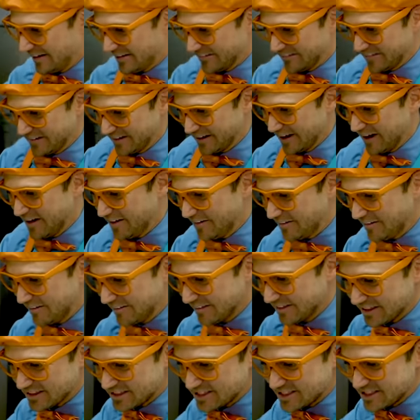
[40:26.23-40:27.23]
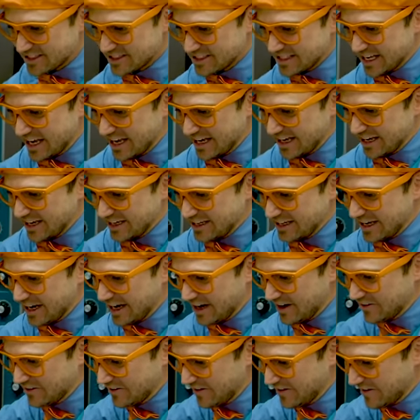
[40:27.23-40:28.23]
Here we go. Set
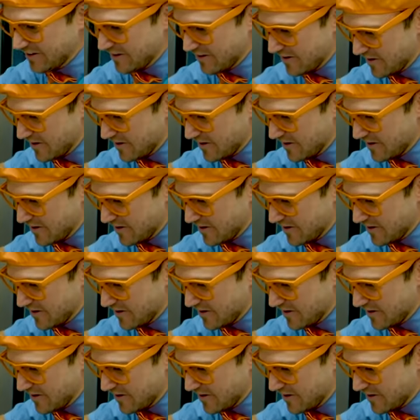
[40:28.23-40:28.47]
it down.